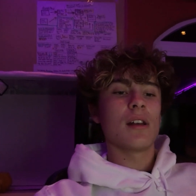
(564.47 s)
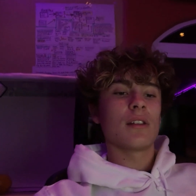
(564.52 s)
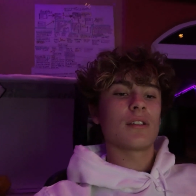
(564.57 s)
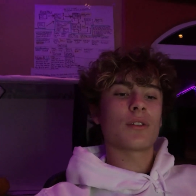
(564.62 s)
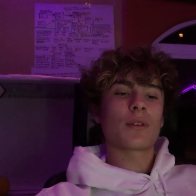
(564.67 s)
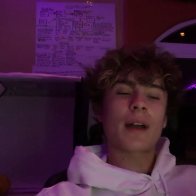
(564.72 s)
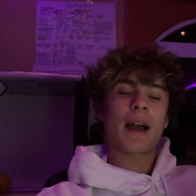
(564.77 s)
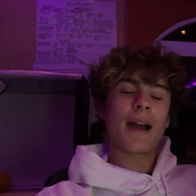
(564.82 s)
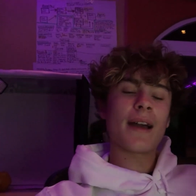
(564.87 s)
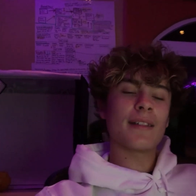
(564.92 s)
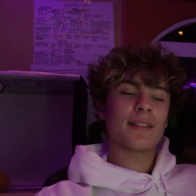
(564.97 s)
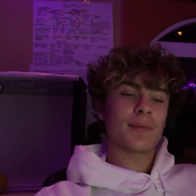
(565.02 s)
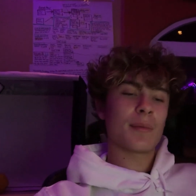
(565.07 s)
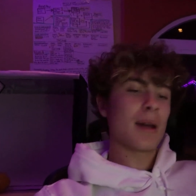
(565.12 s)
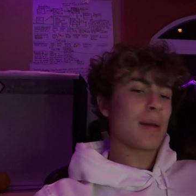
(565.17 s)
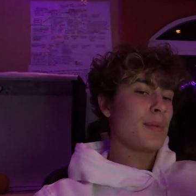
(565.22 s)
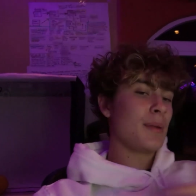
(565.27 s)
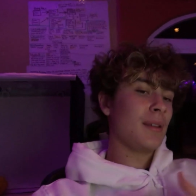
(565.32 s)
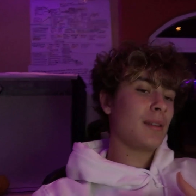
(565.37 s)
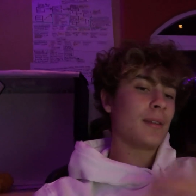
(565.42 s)
So guys,
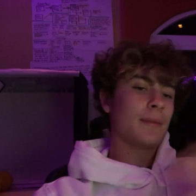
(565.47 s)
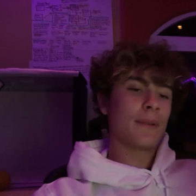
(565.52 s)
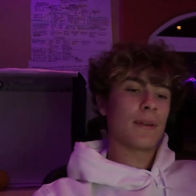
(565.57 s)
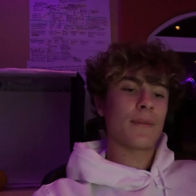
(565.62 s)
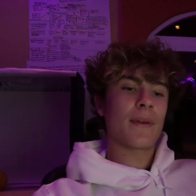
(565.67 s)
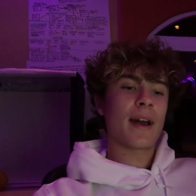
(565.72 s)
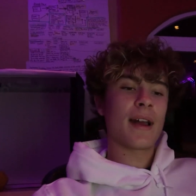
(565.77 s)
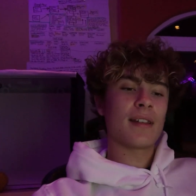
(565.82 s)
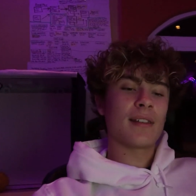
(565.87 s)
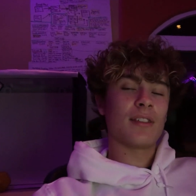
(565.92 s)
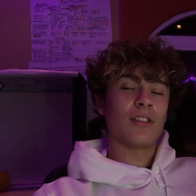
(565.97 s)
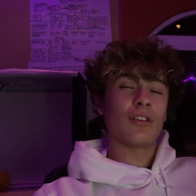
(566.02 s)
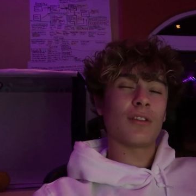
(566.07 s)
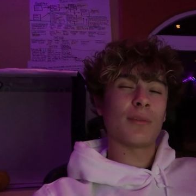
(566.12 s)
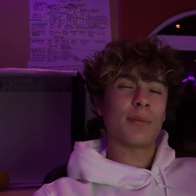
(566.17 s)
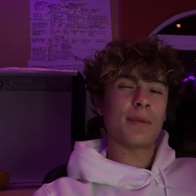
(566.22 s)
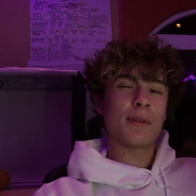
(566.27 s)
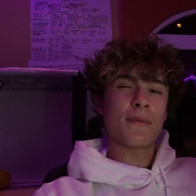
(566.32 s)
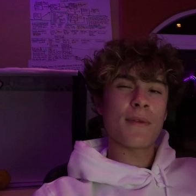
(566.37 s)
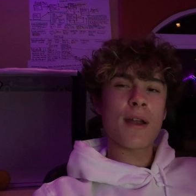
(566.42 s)
my piece of advice is
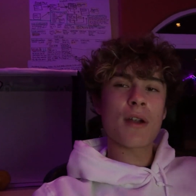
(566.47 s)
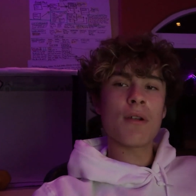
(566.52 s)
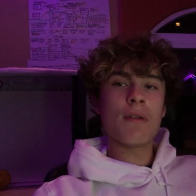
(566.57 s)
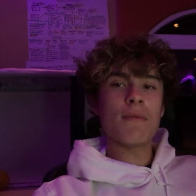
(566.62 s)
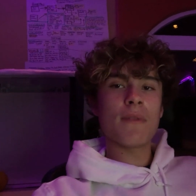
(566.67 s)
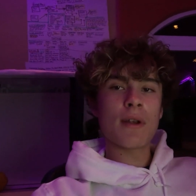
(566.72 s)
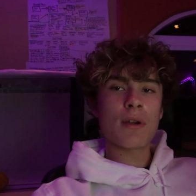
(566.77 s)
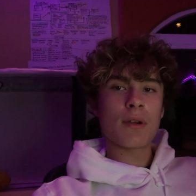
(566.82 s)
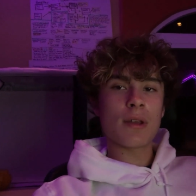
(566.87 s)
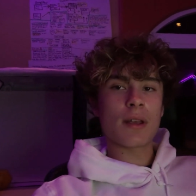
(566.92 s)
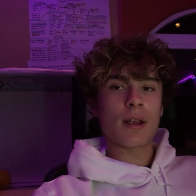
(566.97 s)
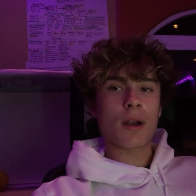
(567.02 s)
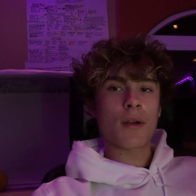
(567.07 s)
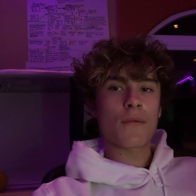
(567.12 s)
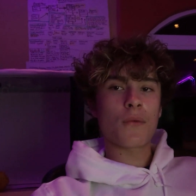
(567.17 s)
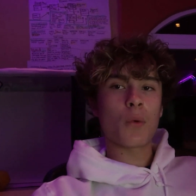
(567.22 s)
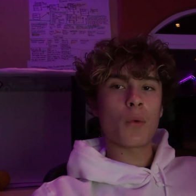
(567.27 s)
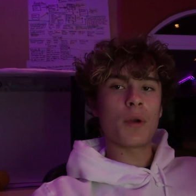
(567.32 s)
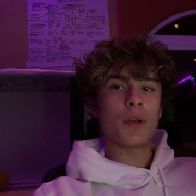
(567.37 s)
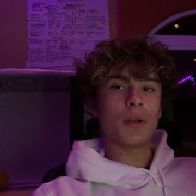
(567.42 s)
just be very, very
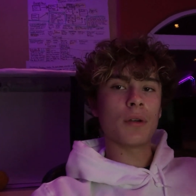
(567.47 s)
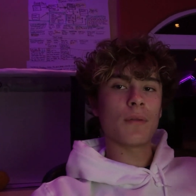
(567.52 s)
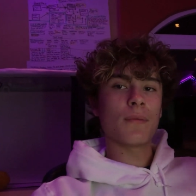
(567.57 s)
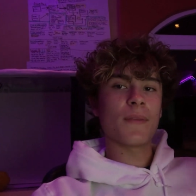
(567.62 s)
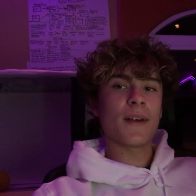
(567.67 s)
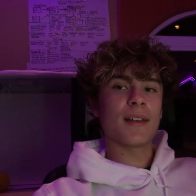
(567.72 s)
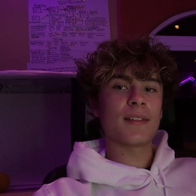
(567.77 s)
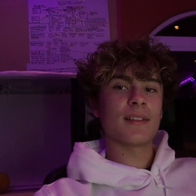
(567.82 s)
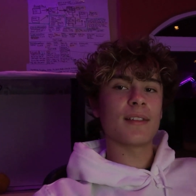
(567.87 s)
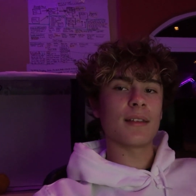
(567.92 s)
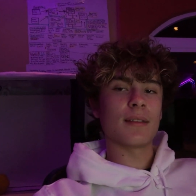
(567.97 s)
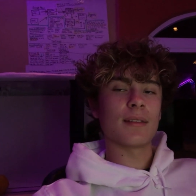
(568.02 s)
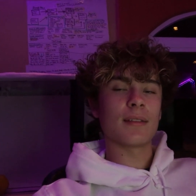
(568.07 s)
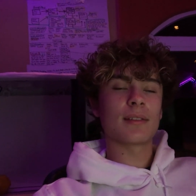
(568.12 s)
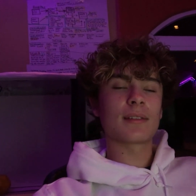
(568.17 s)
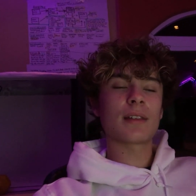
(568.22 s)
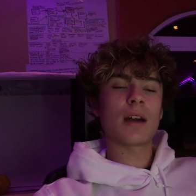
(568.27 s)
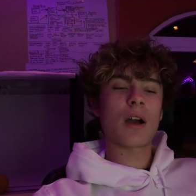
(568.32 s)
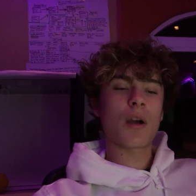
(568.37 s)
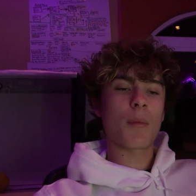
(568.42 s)
careful when you're investing in the
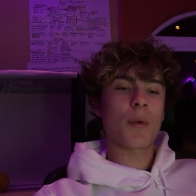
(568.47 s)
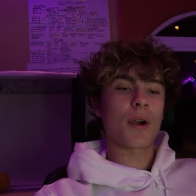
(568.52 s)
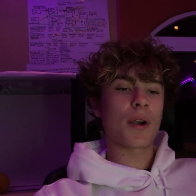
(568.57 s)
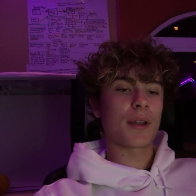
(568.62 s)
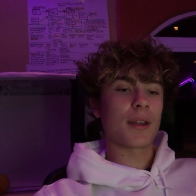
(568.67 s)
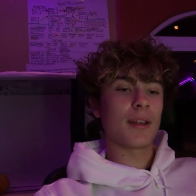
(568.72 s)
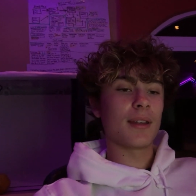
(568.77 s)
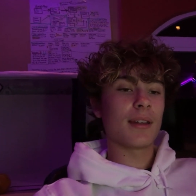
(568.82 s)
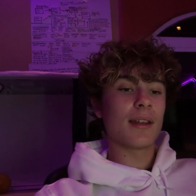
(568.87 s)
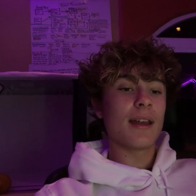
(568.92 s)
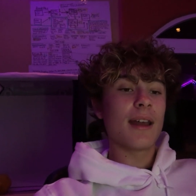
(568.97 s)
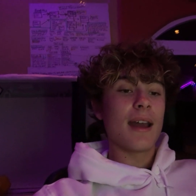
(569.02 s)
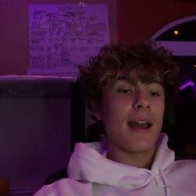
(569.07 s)
stock market,